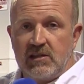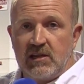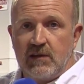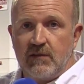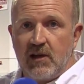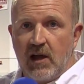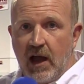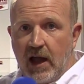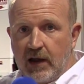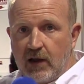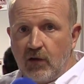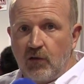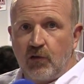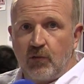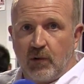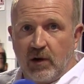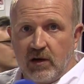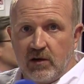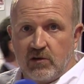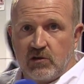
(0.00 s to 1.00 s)
in DVI, go
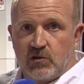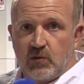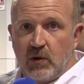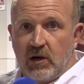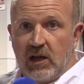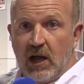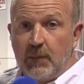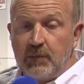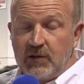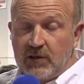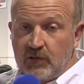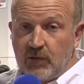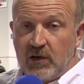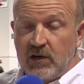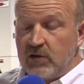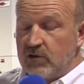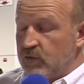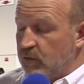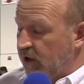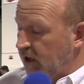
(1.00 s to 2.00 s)
320 up to
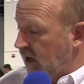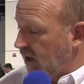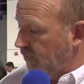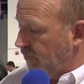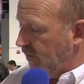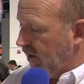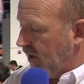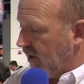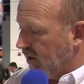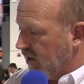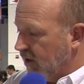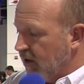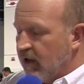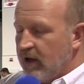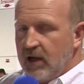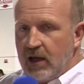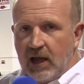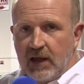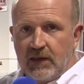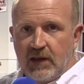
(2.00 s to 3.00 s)
328 feet,
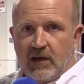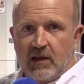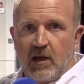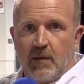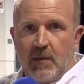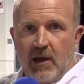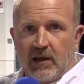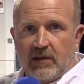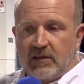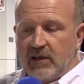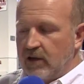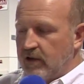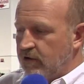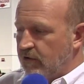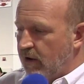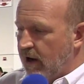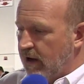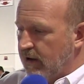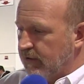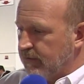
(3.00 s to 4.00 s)
and then come out the
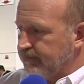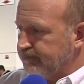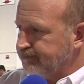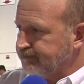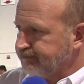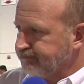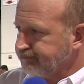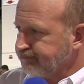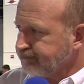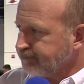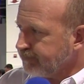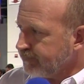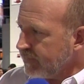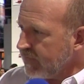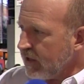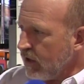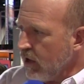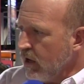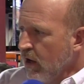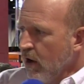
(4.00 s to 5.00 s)
other end.
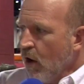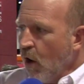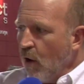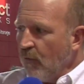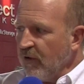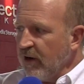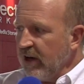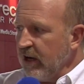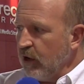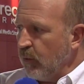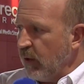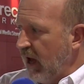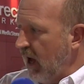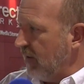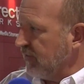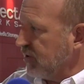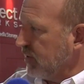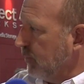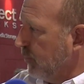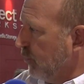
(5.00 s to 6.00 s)
Over here we
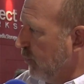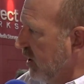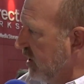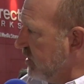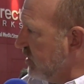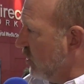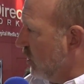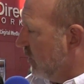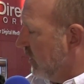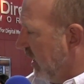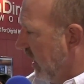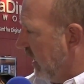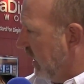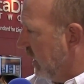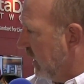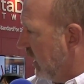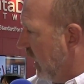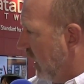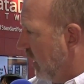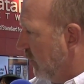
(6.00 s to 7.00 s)
have some
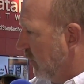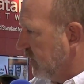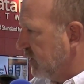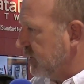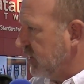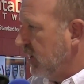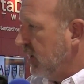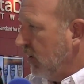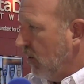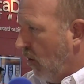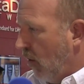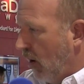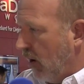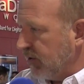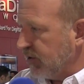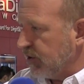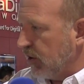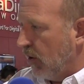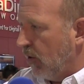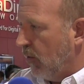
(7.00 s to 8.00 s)
pre-terminated cables,
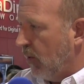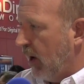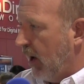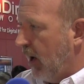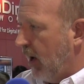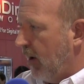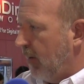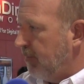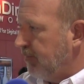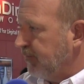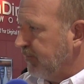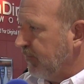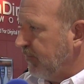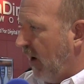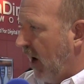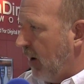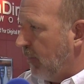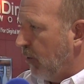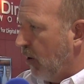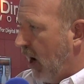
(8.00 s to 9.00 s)
also um,
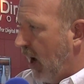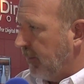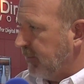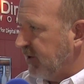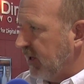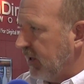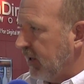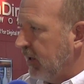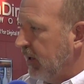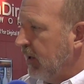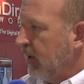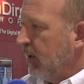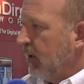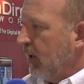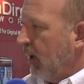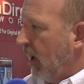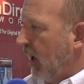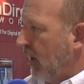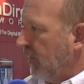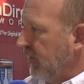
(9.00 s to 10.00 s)
fiber optic.
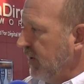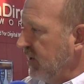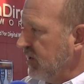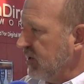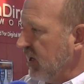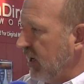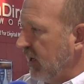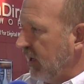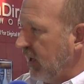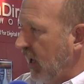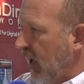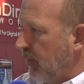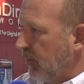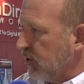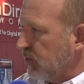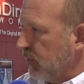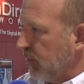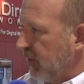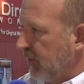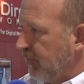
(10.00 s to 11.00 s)
Uh, these kind of
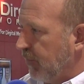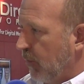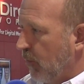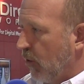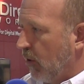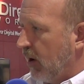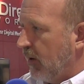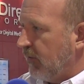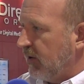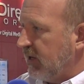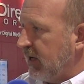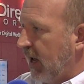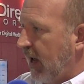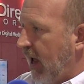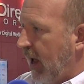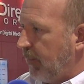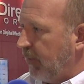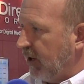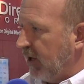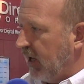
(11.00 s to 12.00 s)
cables would be for more everyday
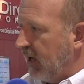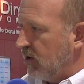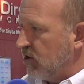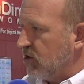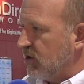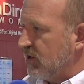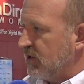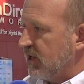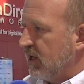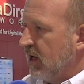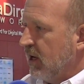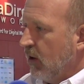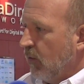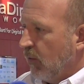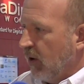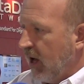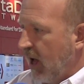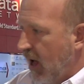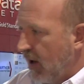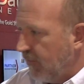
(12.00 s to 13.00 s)
applications.
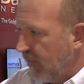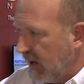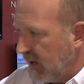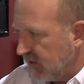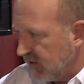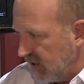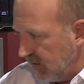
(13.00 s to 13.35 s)
We have a